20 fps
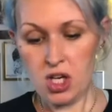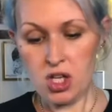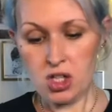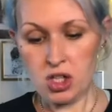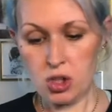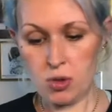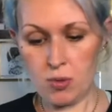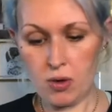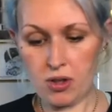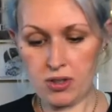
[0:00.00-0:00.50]

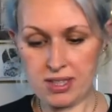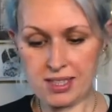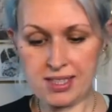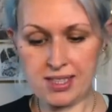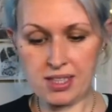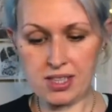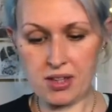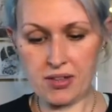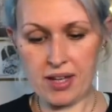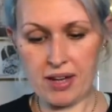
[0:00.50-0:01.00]
You honestly
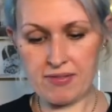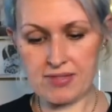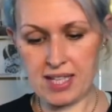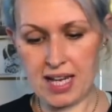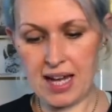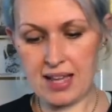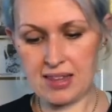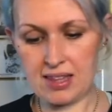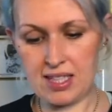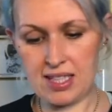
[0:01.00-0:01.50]
don't have to
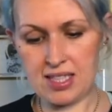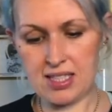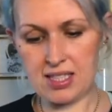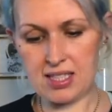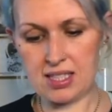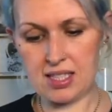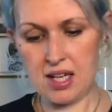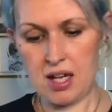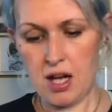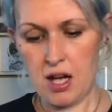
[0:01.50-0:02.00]
add
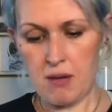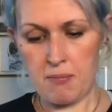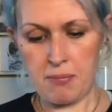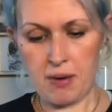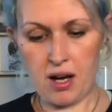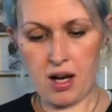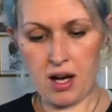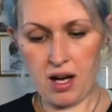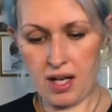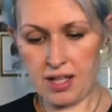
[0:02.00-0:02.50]
this,
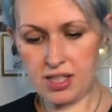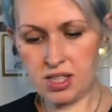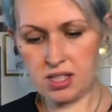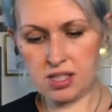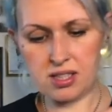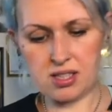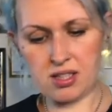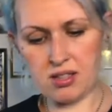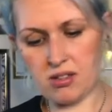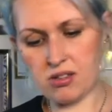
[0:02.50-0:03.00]
but I
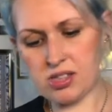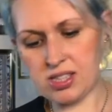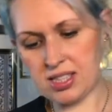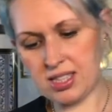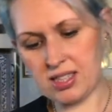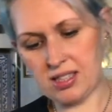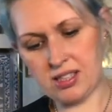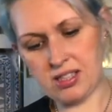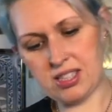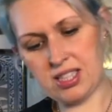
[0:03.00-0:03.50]
just, honestly,
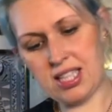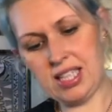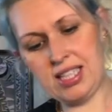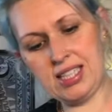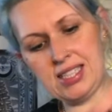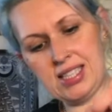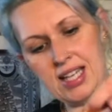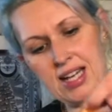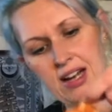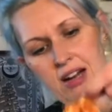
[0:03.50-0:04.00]
I could eat
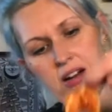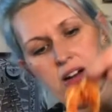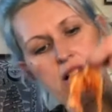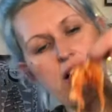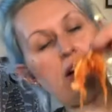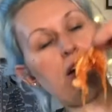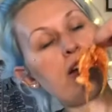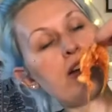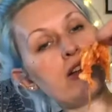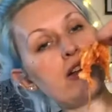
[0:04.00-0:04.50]
it out.
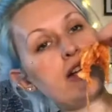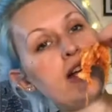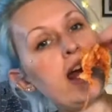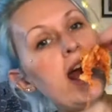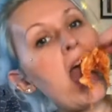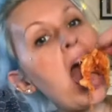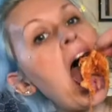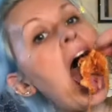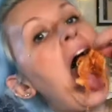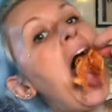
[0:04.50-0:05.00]
Oh, look at it.
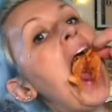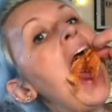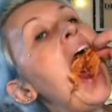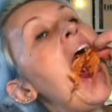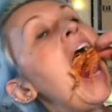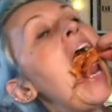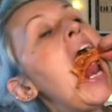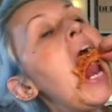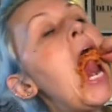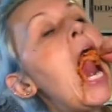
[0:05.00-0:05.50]

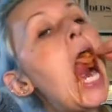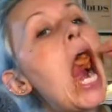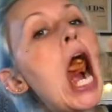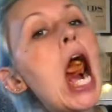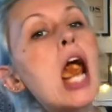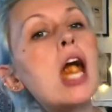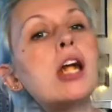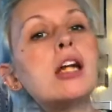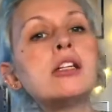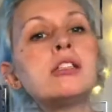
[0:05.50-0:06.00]

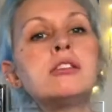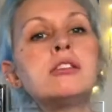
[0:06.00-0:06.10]
Oh.